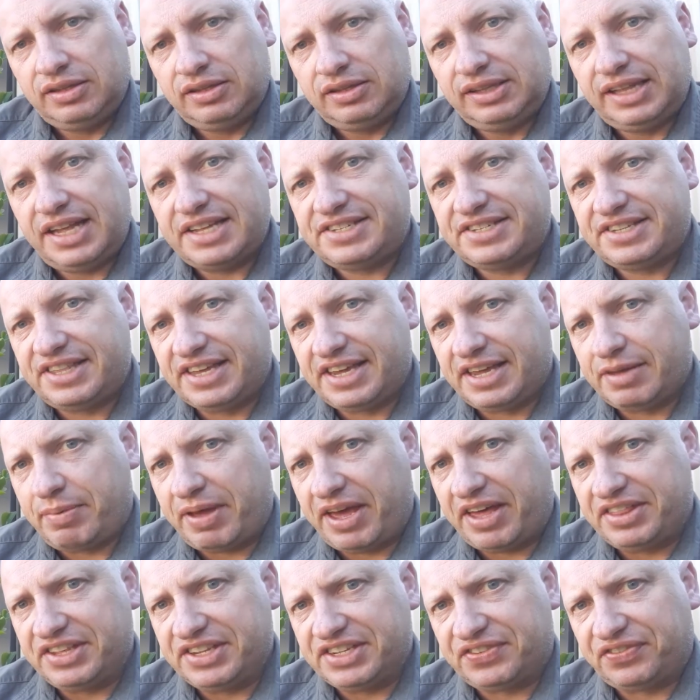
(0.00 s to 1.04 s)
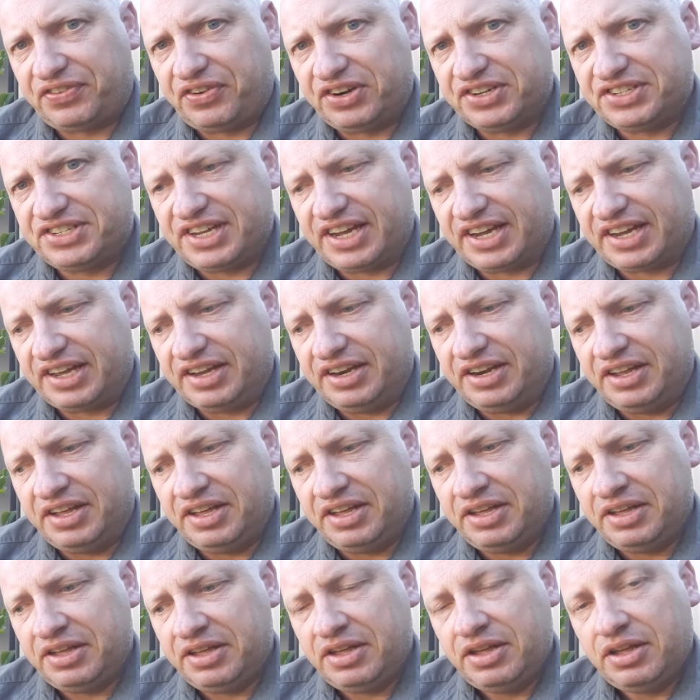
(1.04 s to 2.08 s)
Let's think about this for a second.
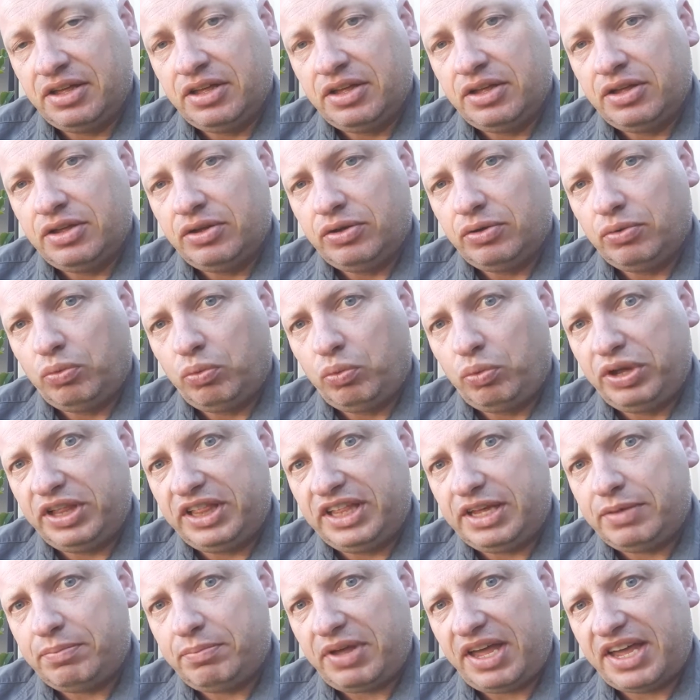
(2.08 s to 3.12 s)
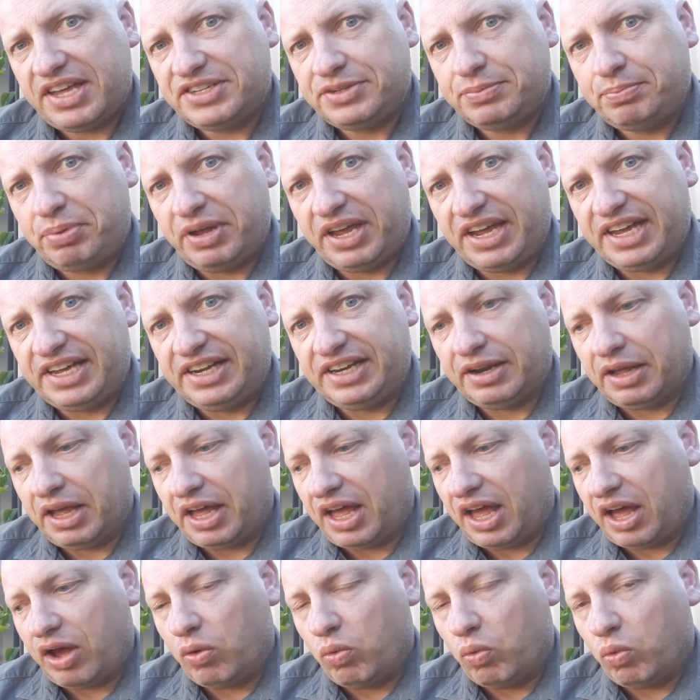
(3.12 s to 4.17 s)
William has been
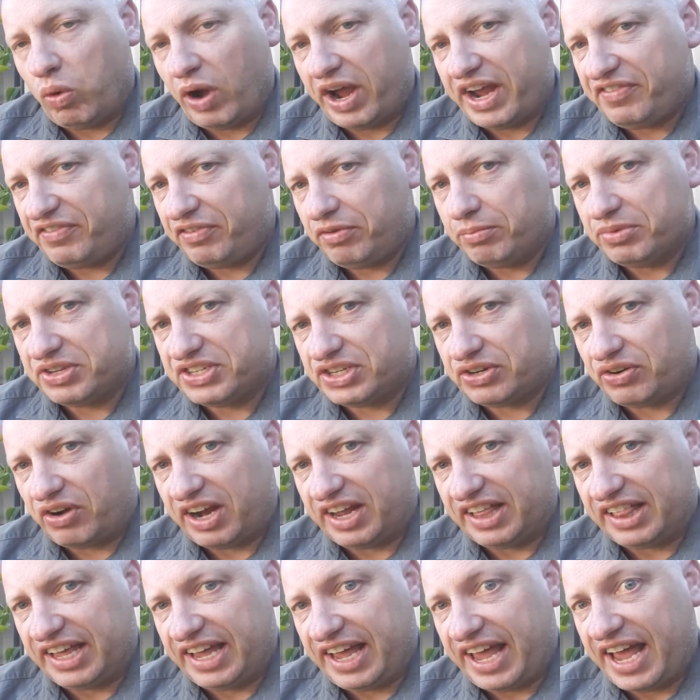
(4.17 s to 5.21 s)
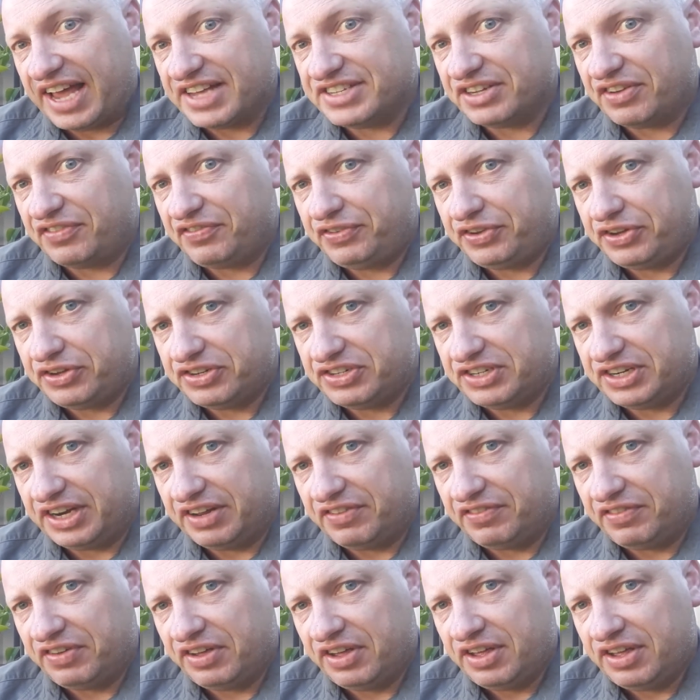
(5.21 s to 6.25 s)
away from Australia as a
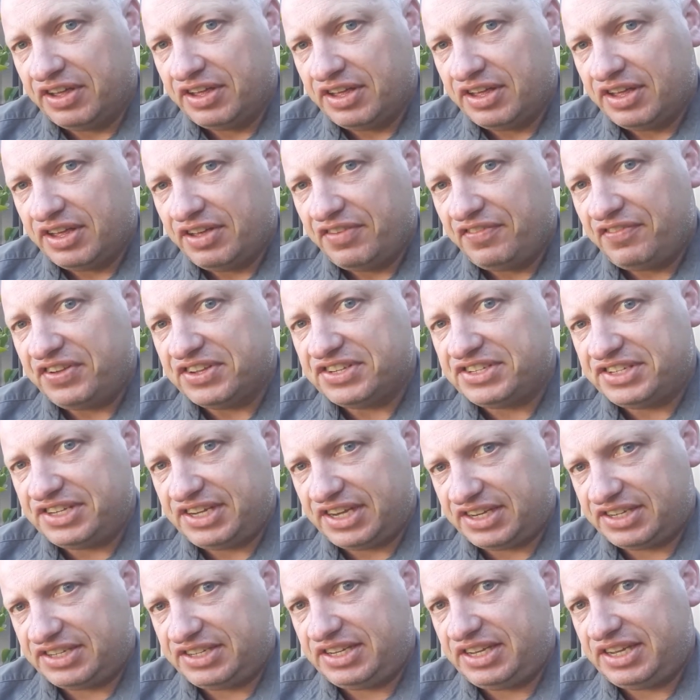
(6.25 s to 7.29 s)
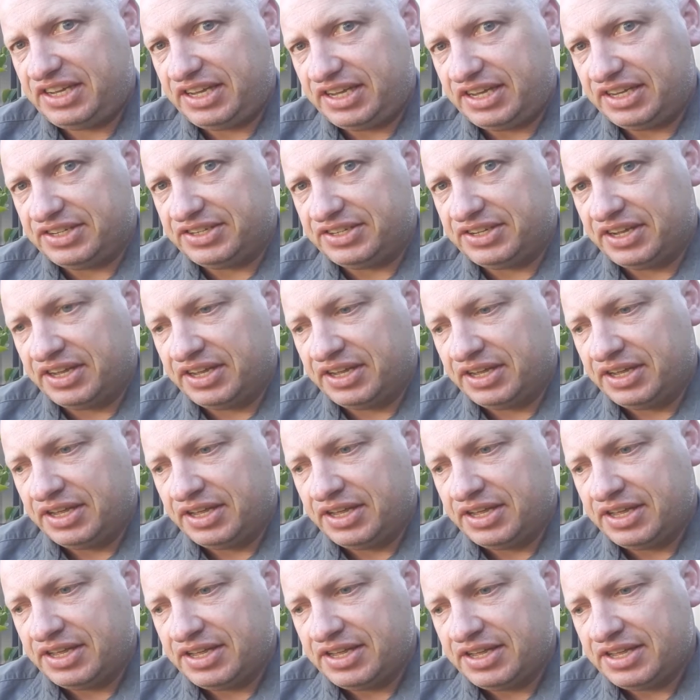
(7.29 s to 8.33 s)
fugitive for six years.
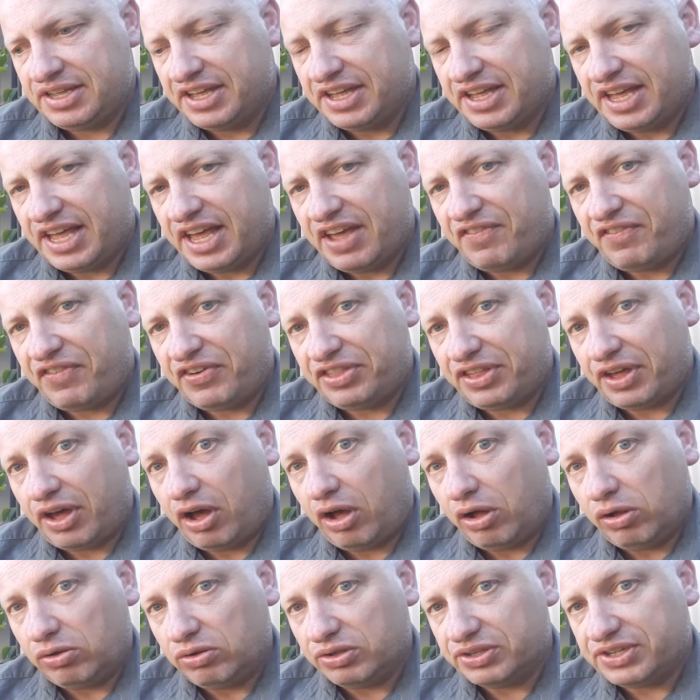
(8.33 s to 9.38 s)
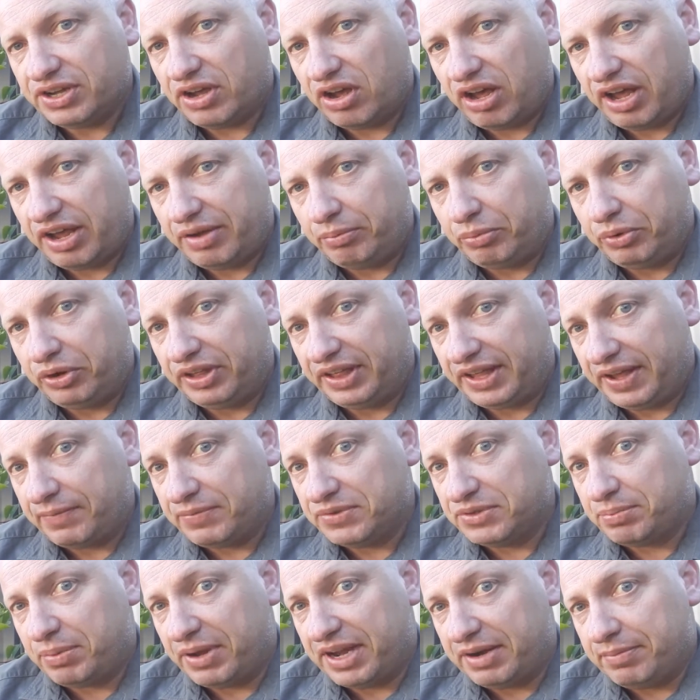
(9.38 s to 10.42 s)
And for the whole time
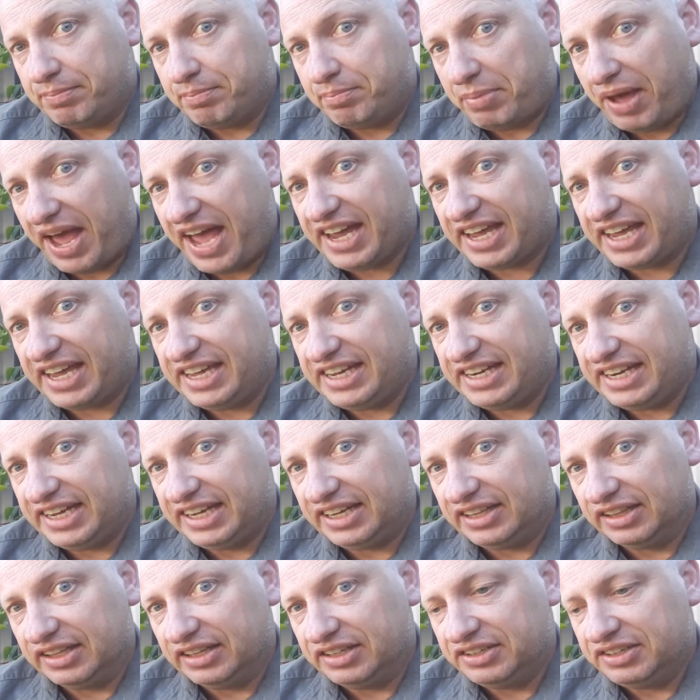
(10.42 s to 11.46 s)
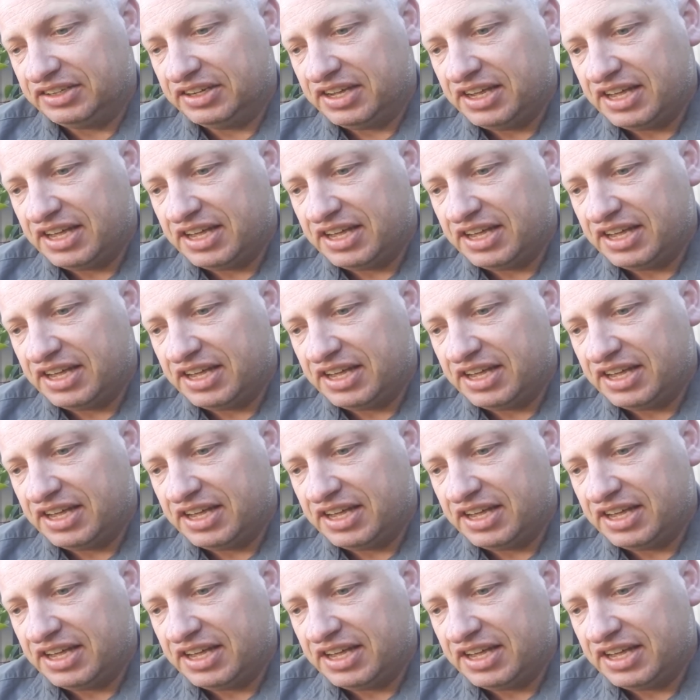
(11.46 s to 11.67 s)
William's been back in England,